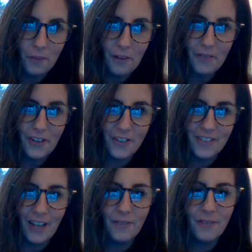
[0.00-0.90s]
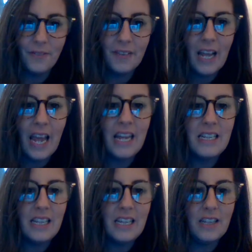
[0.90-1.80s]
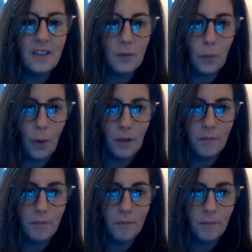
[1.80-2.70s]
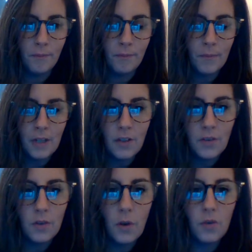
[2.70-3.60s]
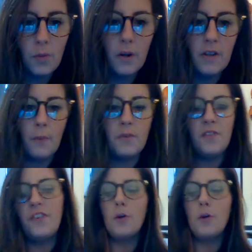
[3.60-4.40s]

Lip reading: fingers down, and E is one. So that was the finger